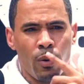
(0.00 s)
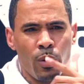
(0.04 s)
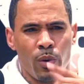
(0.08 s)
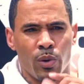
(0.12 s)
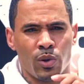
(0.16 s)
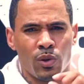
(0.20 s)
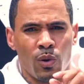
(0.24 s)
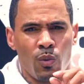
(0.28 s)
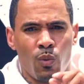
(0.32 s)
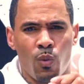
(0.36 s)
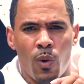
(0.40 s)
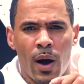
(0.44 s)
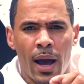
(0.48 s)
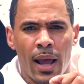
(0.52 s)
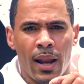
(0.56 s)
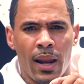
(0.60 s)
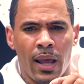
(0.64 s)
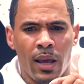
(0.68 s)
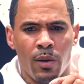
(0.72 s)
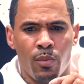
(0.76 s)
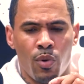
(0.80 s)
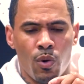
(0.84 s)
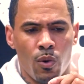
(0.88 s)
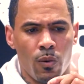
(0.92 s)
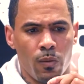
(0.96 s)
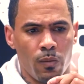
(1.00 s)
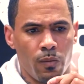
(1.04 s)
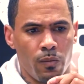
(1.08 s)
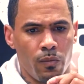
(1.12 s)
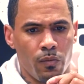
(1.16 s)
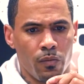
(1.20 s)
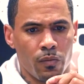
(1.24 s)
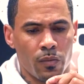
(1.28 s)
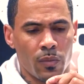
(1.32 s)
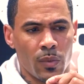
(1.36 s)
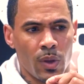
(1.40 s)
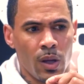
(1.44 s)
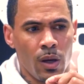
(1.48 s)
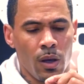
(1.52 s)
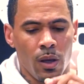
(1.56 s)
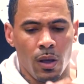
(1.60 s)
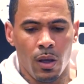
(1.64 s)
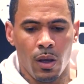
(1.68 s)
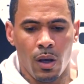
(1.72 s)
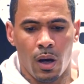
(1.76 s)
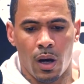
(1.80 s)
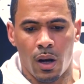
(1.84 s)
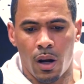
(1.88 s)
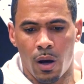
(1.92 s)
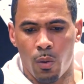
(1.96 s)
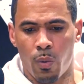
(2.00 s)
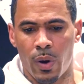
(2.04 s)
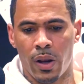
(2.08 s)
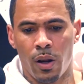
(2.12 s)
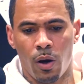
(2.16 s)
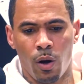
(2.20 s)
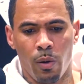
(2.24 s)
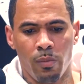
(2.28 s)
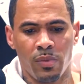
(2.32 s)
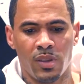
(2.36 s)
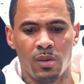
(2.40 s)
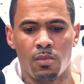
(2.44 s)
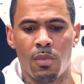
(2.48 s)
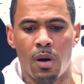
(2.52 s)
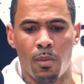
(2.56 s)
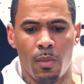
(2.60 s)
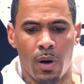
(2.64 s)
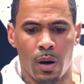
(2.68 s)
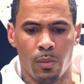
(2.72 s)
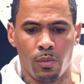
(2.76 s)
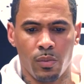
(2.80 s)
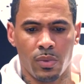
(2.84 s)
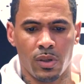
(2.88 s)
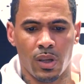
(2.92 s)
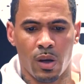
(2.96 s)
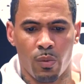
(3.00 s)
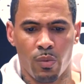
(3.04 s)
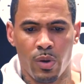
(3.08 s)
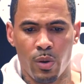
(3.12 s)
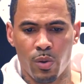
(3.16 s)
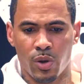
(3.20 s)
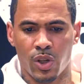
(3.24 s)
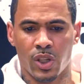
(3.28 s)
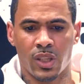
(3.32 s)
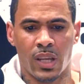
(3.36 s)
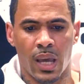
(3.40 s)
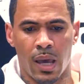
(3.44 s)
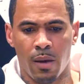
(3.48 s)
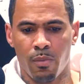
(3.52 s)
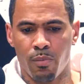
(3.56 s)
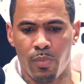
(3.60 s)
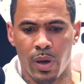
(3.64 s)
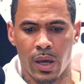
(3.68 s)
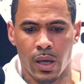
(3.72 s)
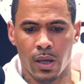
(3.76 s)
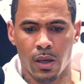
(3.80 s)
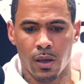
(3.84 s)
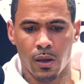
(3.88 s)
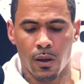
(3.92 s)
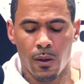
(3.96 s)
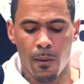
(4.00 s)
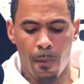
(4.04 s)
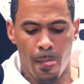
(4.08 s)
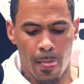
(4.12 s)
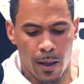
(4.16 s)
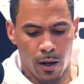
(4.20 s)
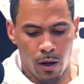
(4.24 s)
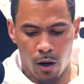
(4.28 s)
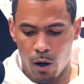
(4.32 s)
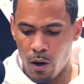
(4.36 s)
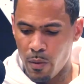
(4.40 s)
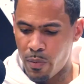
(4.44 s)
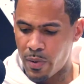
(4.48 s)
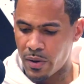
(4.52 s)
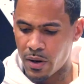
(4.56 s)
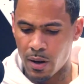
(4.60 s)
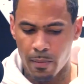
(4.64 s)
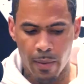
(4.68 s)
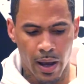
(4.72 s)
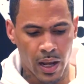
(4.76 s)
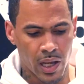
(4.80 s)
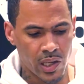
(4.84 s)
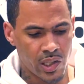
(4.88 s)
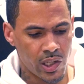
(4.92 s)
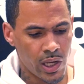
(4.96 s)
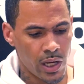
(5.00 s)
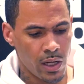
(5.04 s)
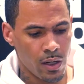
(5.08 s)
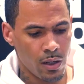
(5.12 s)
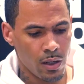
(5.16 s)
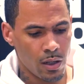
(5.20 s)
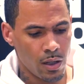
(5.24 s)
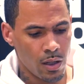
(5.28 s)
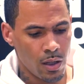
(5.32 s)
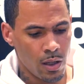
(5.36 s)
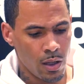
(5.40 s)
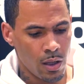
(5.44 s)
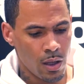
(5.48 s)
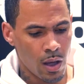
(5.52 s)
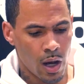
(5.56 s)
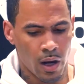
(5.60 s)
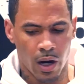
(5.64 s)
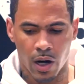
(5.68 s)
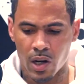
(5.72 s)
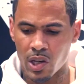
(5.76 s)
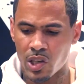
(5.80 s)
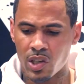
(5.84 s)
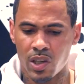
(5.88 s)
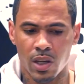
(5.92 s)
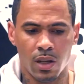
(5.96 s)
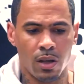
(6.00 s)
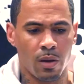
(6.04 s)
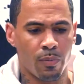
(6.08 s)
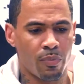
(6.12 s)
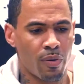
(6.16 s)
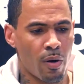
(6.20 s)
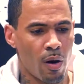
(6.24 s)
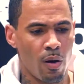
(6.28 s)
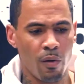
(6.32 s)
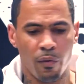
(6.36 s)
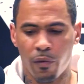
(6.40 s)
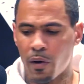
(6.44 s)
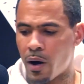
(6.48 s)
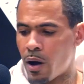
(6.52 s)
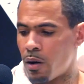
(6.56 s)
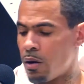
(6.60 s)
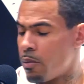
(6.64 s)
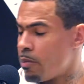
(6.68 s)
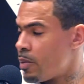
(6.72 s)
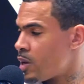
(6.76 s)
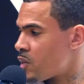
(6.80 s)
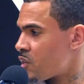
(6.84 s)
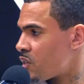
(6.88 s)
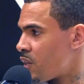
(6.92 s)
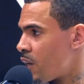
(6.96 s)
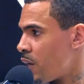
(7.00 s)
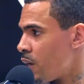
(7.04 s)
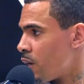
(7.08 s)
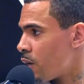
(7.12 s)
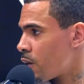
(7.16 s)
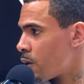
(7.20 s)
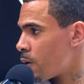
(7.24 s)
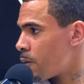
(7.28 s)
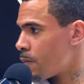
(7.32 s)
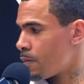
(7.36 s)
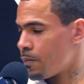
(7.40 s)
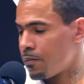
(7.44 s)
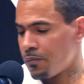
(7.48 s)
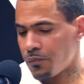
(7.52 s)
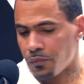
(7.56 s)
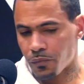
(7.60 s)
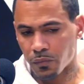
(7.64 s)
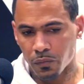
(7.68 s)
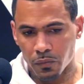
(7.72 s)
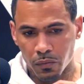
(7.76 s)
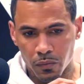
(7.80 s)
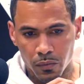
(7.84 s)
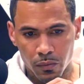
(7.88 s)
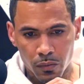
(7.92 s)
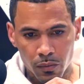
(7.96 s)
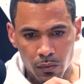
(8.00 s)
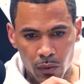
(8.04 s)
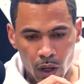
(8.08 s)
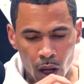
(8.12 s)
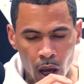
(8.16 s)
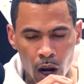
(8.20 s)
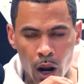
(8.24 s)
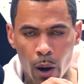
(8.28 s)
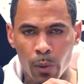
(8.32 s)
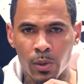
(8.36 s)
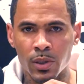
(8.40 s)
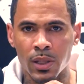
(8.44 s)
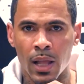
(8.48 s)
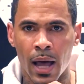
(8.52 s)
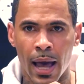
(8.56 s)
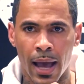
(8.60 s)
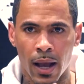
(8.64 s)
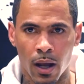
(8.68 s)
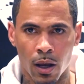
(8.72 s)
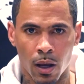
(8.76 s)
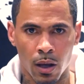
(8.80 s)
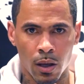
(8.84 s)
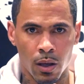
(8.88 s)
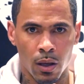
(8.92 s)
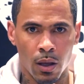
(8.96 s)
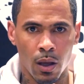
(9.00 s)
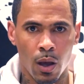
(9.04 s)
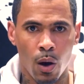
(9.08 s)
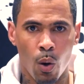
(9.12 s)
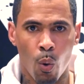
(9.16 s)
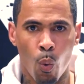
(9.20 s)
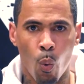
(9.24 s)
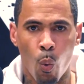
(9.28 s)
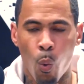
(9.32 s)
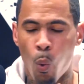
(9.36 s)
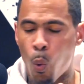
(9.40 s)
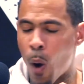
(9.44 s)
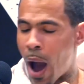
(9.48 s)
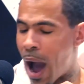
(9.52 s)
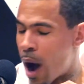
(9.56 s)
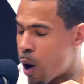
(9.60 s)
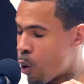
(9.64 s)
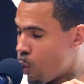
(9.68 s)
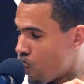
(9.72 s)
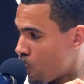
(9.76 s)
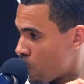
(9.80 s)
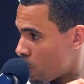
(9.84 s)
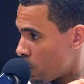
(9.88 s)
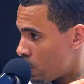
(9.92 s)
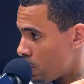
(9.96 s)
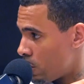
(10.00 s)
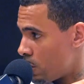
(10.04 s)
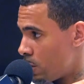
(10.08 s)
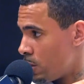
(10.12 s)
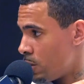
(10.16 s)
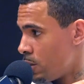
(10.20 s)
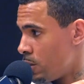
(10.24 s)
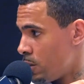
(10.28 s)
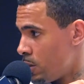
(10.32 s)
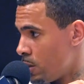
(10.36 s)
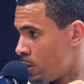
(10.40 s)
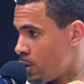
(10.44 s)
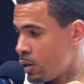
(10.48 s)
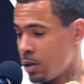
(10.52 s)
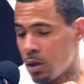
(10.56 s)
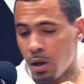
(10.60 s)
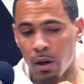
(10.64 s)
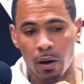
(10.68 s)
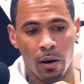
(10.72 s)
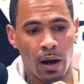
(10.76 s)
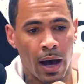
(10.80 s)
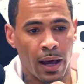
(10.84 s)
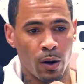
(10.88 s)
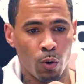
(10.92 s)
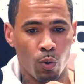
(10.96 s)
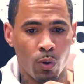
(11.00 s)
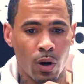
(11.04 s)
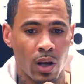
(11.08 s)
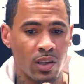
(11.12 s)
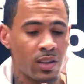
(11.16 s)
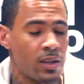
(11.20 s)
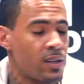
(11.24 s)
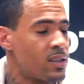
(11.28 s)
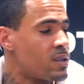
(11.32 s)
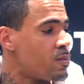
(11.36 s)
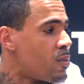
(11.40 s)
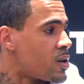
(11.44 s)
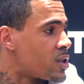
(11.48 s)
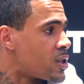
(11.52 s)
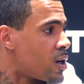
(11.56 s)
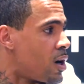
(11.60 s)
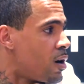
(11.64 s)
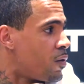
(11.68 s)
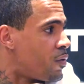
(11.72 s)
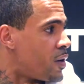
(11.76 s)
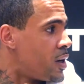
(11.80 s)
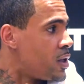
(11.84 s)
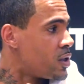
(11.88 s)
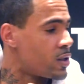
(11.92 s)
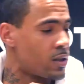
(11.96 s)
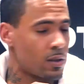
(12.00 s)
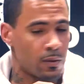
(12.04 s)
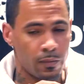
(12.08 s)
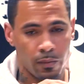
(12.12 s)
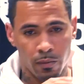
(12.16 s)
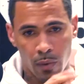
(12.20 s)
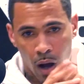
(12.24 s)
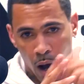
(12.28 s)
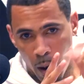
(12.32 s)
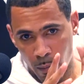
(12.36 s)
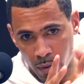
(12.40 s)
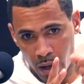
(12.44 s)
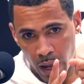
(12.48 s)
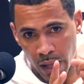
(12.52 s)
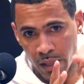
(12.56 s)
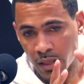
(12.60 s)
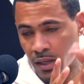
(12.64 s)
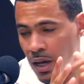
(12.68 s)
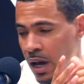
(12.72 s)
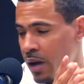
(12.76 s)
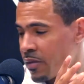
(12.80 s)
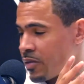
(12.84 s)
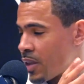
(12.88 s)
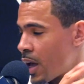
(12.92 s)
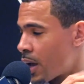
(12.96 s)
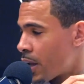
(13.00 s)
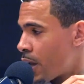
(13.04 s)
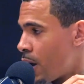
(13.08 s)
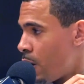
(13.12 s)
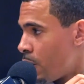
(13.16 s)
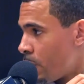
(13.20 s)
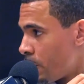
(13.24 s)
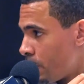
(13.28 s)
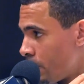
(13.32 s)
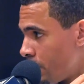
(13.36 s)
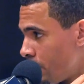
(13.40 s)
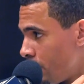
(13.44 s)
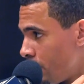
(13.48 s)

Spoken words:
it was on White Label. And I went home to my mum's and we were just getting big. And I opened the magazine and I just seen a profile of Mystique. And I was like, wow. And all I said to myself is, I'm going to have that girl.